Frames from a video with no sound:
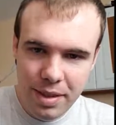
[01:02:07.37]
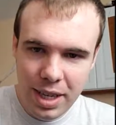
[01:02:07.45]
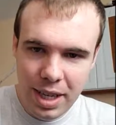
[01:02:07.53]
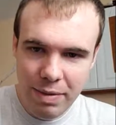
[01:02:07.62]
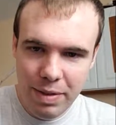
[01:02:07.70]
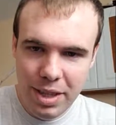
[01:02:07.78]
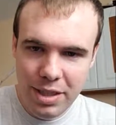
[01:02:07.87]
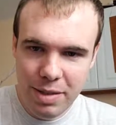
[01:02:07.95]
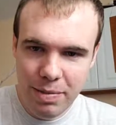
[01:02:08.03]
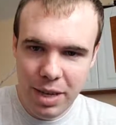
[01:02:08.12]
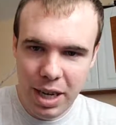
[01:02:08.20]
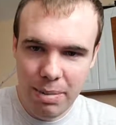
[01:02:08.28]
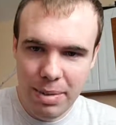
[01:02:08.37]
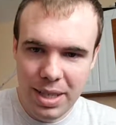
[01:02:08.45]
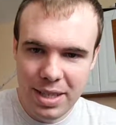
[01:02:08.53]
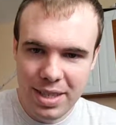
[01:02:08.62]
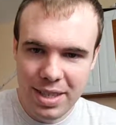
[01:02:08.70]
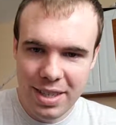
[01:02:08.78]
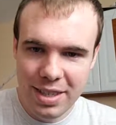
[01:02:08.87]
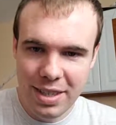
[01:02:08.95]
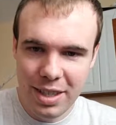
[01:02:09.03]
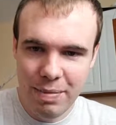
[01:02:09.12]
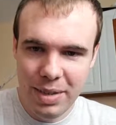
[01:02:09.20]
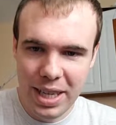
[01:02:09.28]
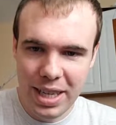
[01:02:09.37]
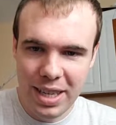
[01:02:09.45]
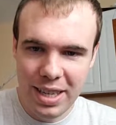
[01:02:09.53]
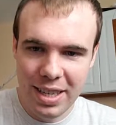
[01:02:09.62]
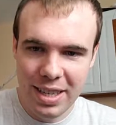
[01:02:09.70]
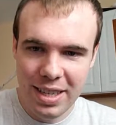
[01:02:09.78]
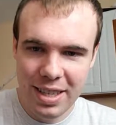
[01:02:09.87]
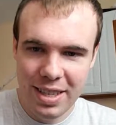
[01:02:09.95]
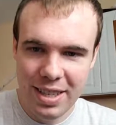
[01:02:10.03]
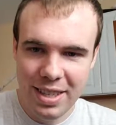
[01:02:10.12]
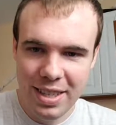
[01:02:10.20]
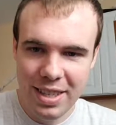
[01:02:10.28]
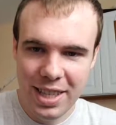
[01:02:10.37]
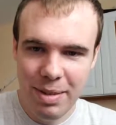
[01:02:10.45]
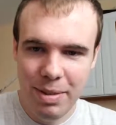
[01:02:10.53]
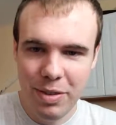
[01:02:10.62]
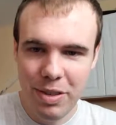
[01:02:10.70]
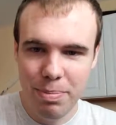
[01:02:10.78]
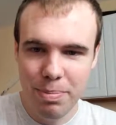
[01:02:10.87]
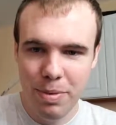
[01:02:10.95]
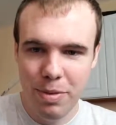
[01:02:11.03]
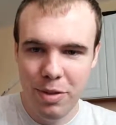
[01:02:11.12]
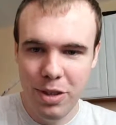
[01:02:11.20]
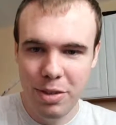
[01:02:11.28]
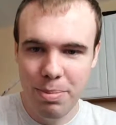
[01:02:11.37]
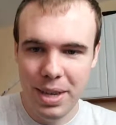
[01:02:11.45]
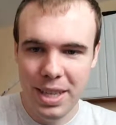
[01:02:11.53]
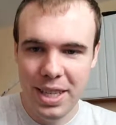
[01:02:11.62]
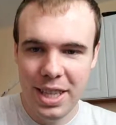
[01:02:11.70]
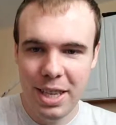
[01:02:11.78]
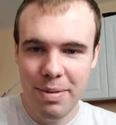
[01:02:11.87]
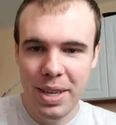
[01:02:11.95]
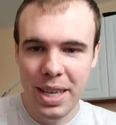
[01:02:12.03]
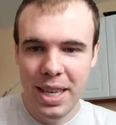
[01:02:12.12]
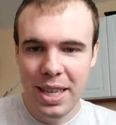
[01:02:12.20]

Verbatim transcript: I'm getting some comments so let me uh, let me res- respond to them.